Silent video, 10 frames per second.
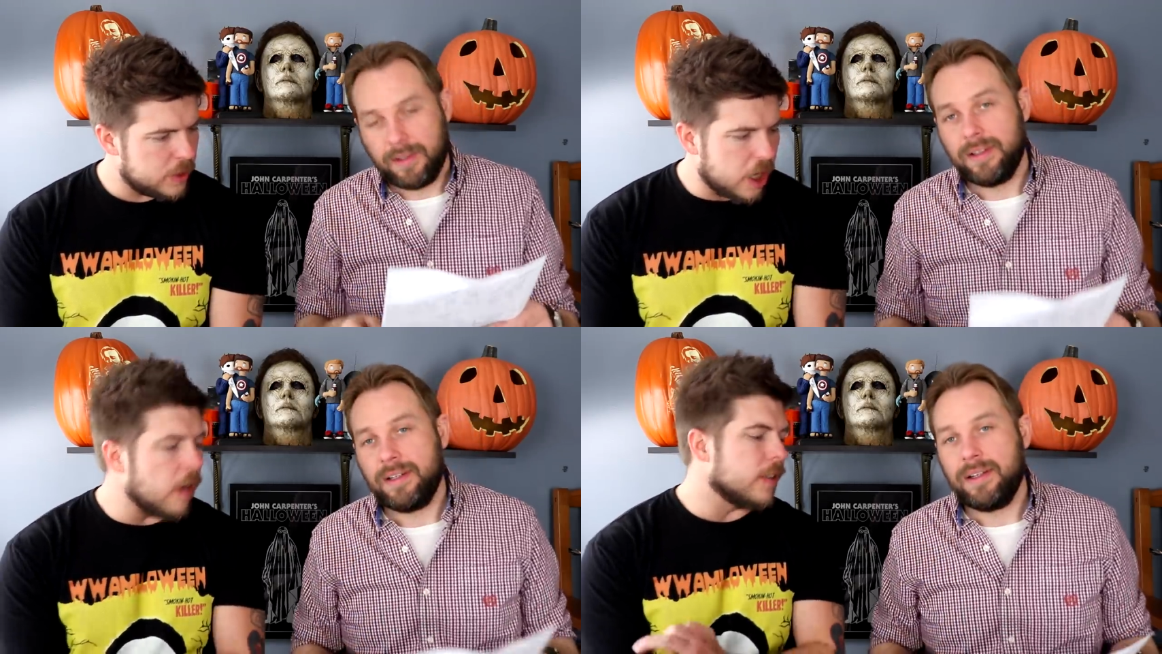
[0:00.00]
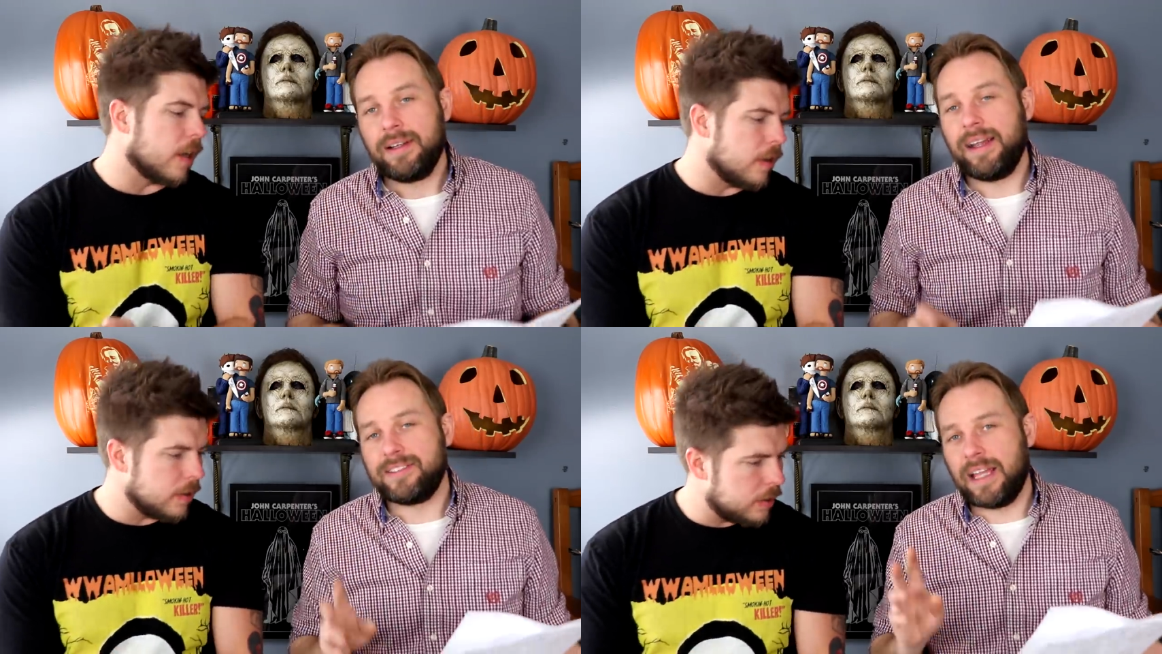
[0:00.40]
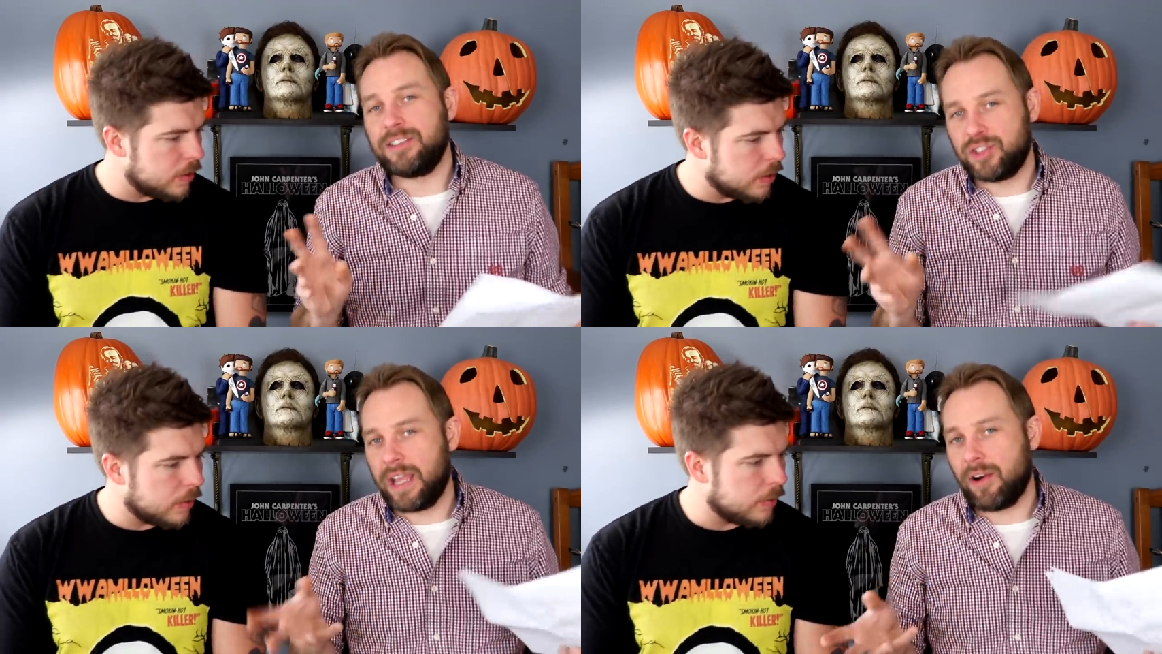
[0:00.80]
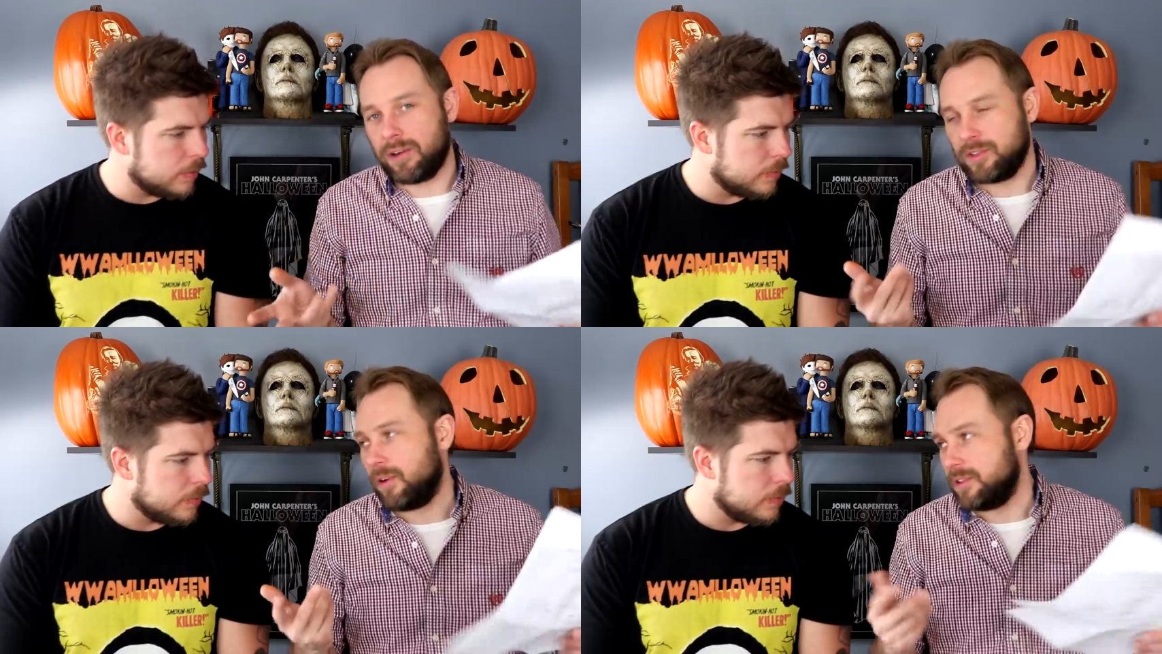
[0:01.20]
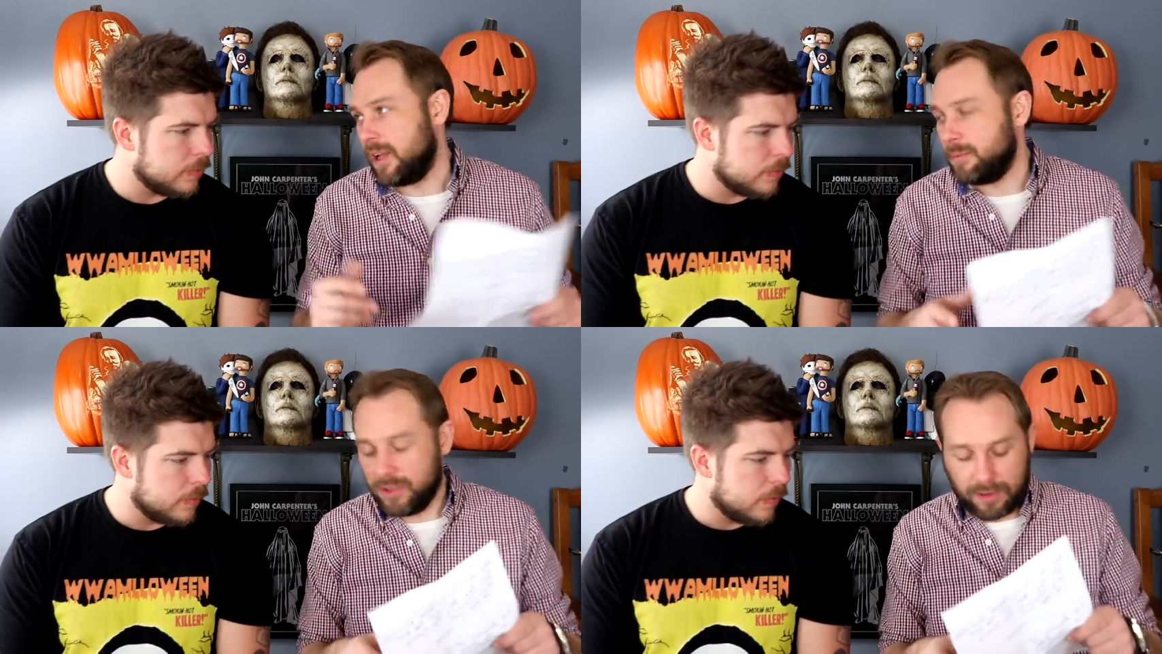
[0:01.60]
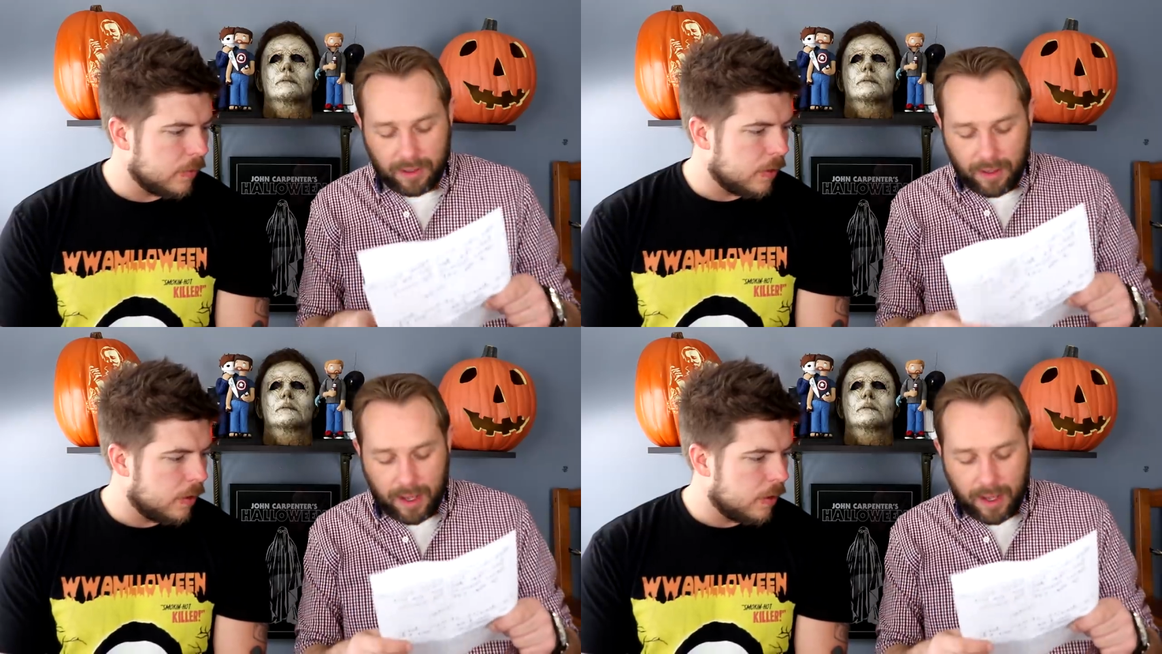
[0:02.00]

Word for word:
Speaker 1: J Kartz Arts. It's, it's J Kartz Arts, I'm sure.